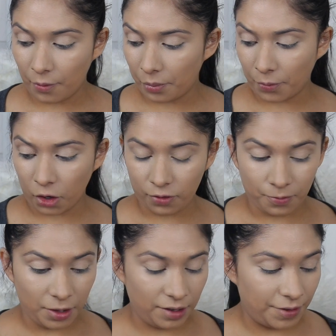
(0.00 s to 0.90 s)

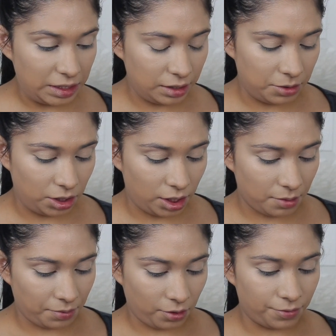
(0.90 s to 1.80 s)
Fenty
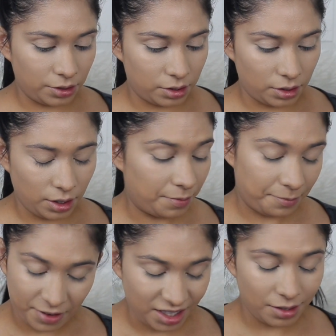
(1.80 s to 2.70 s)

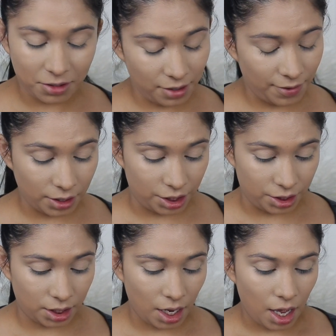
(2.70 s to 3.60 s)
Beauty
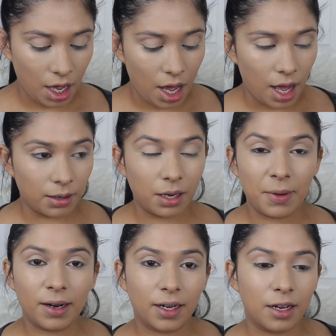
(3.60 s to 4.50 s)
foundation, I'm gonna
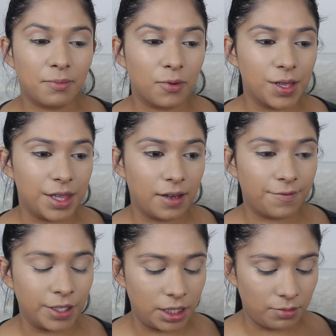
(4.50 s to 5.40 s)
pair it up with the
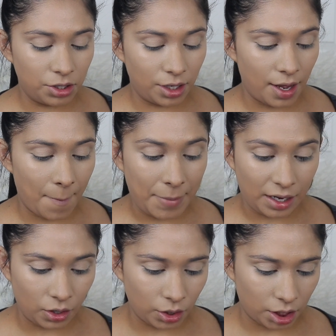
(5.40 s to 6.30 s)
Fenty Beauty
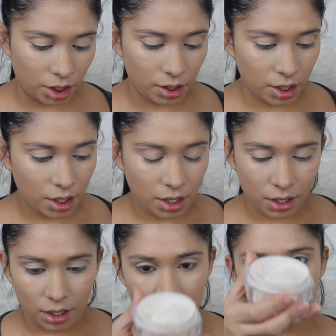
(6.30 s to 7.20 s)
powder, and